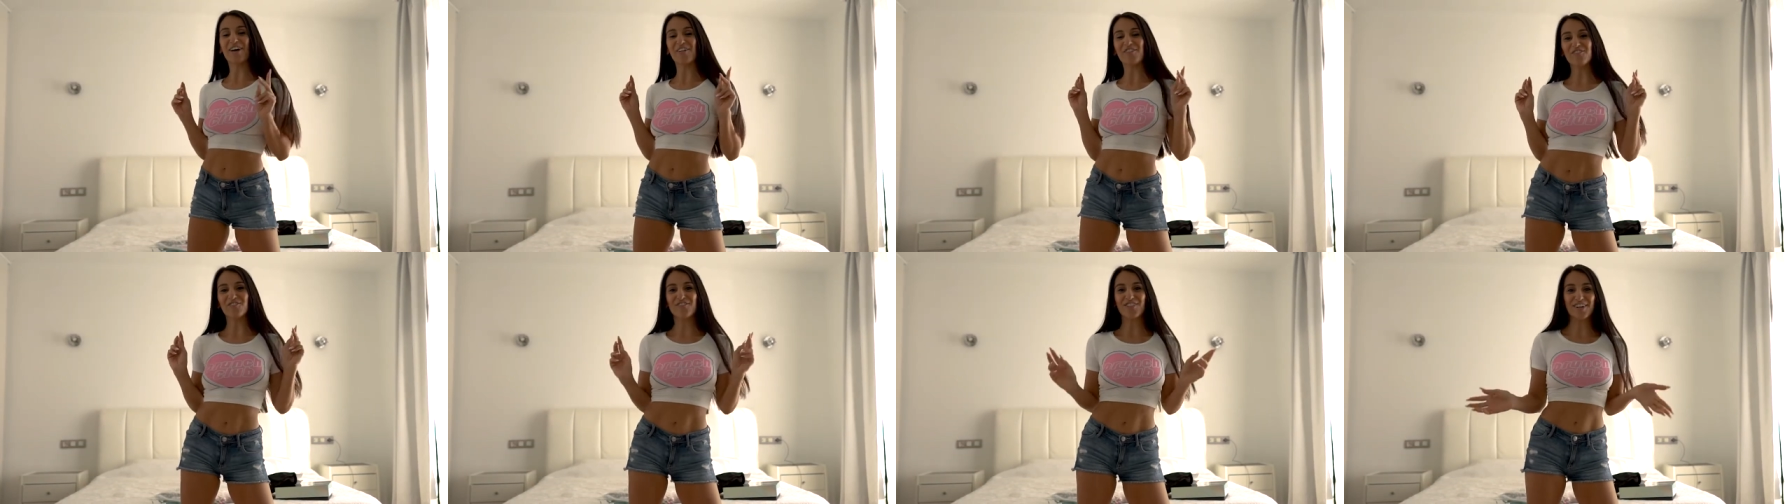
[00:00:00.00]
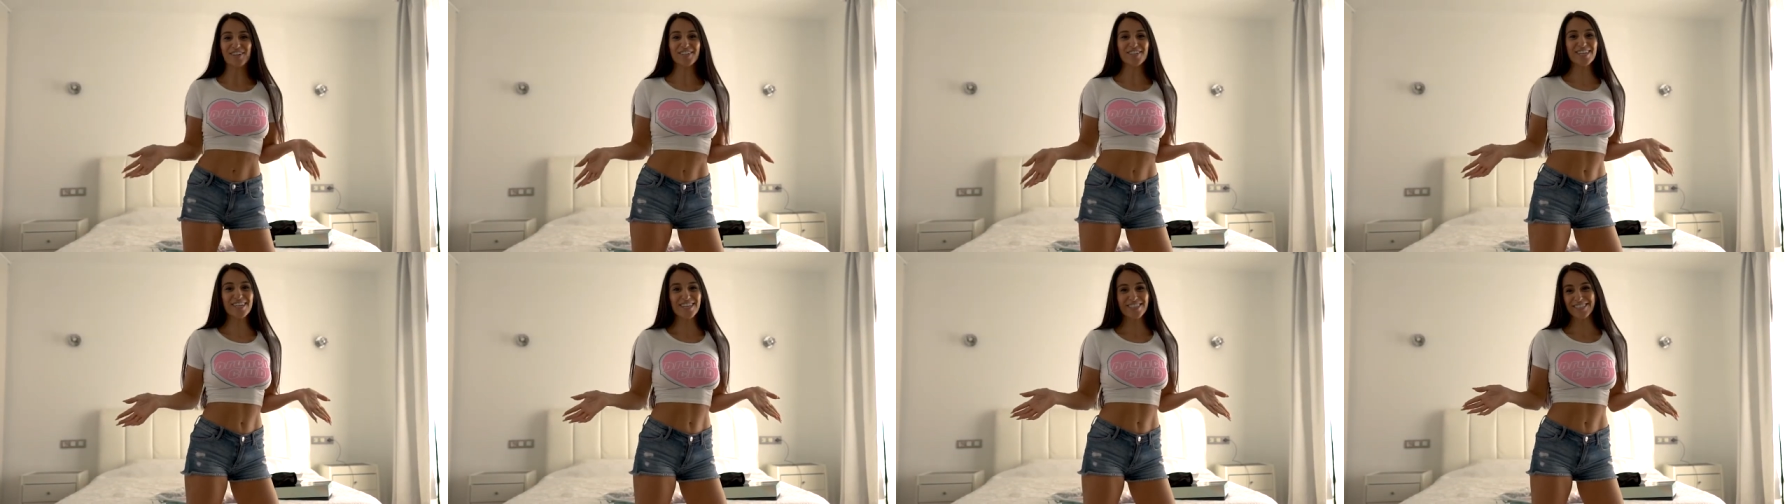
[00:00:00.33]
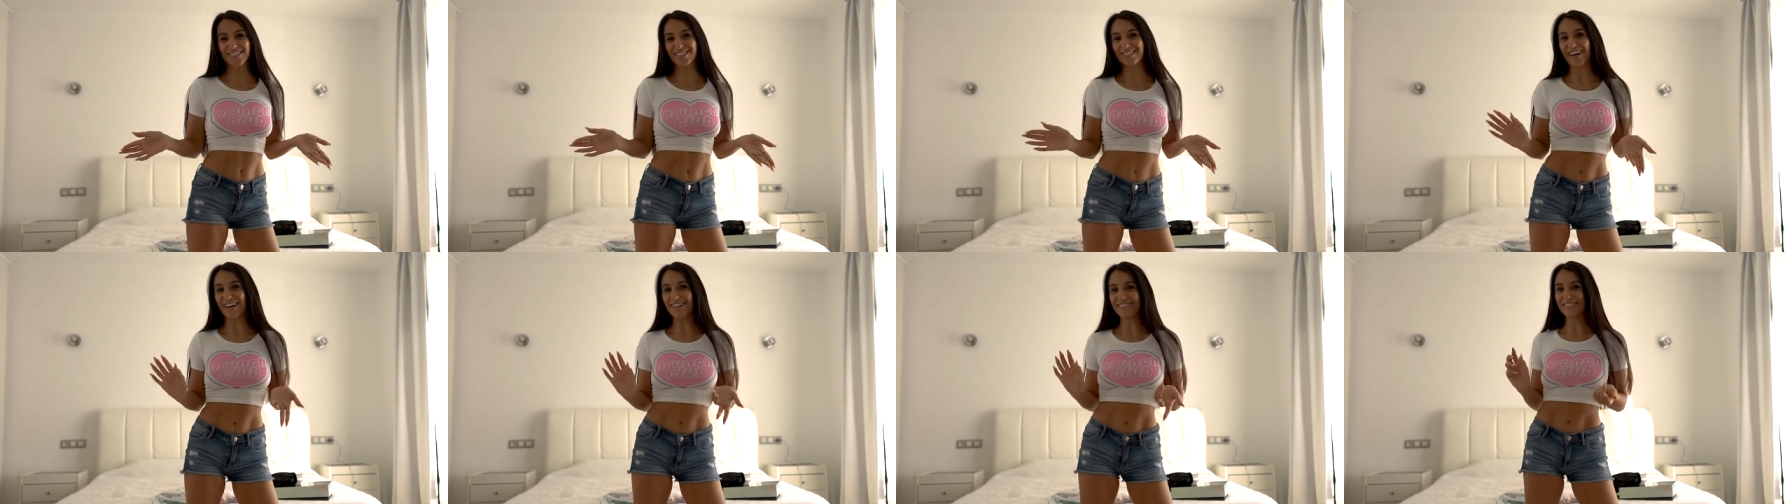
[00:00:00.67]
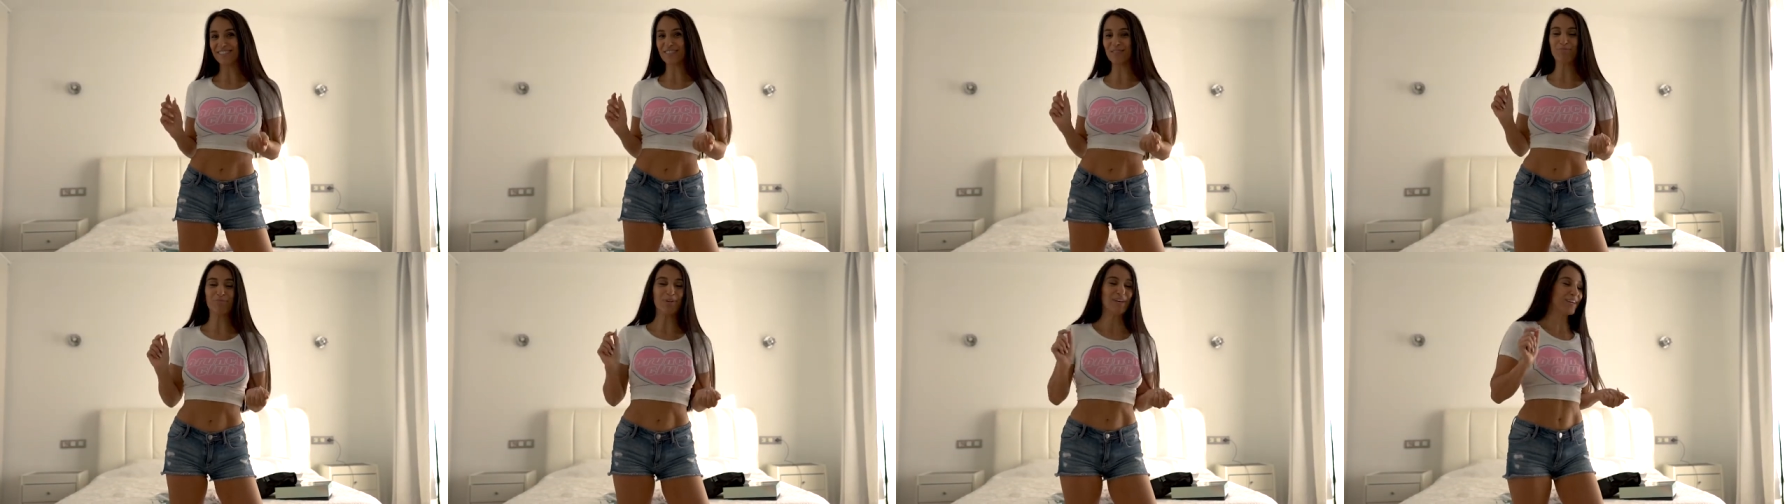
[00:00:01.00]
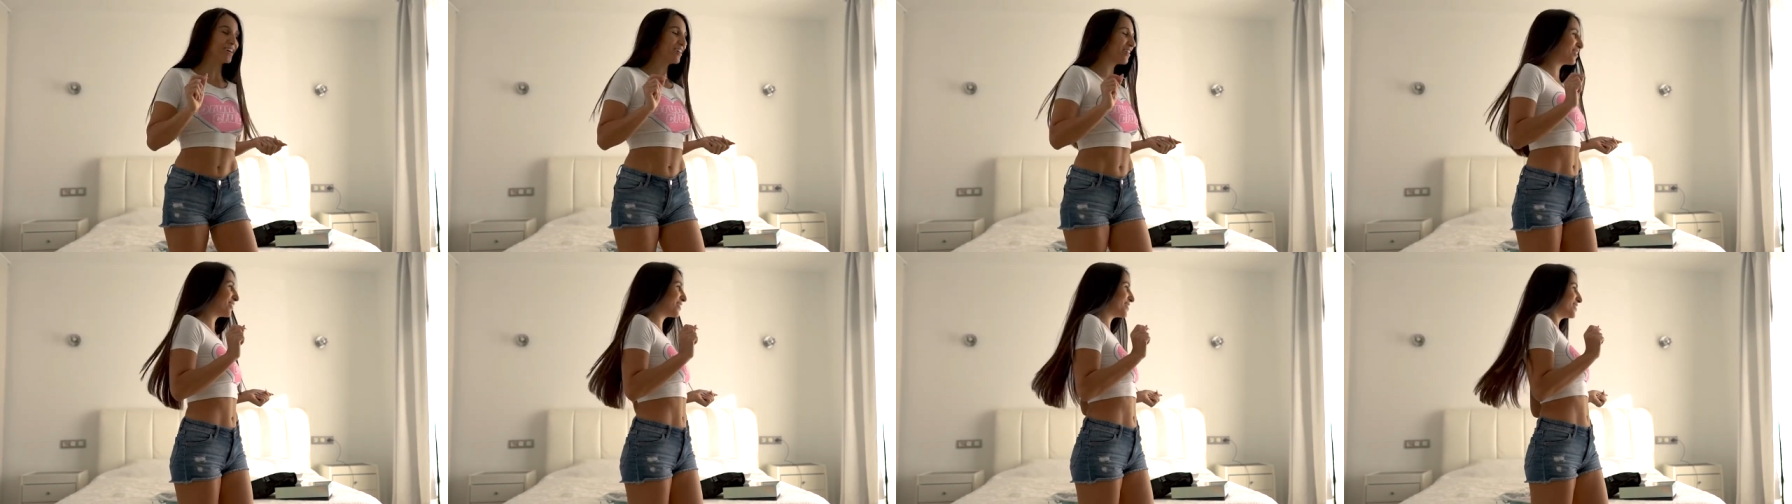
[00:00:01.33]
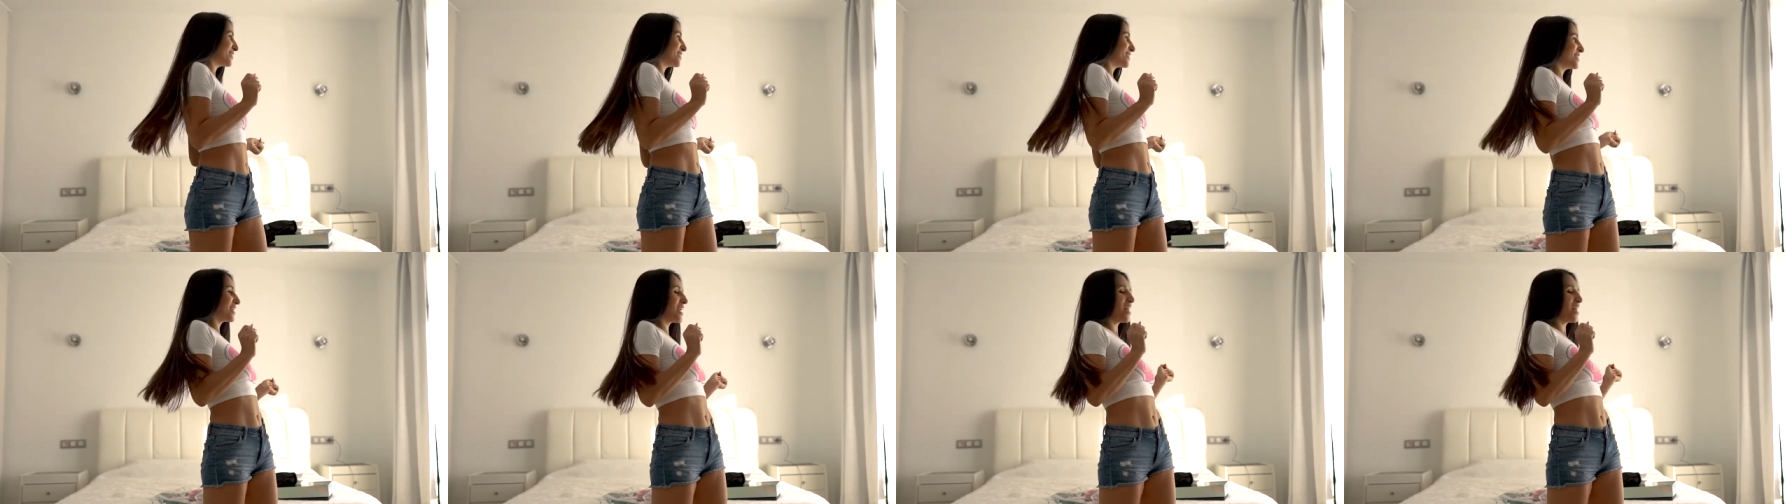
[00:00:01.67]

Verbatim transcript: I'm very excited because